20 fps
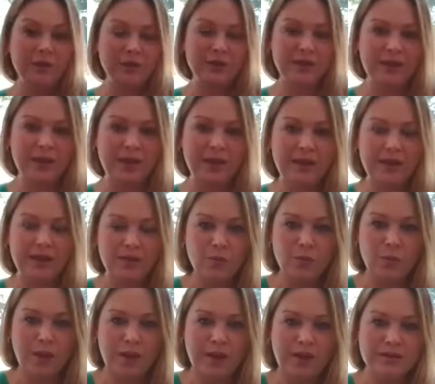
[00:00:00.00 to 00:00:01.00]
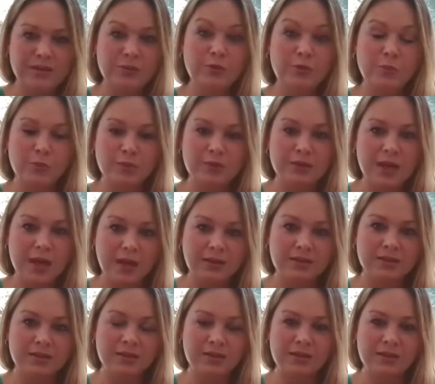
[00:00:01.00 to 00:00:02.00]
looking at it a way to
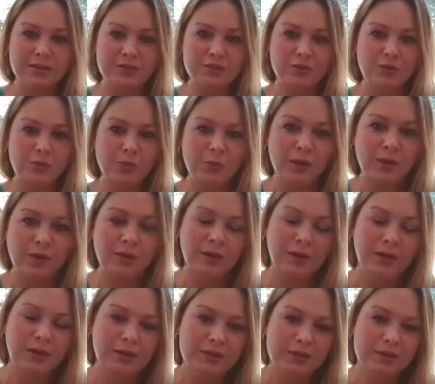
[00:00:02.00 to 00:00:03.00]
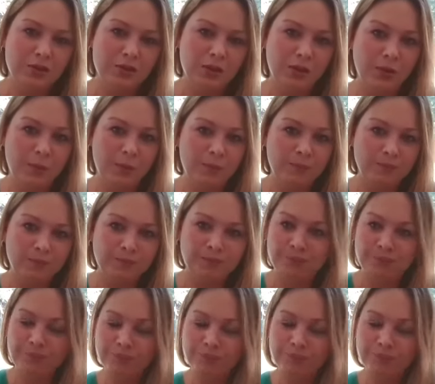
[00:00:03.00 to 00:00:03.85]
protect the consumer. So,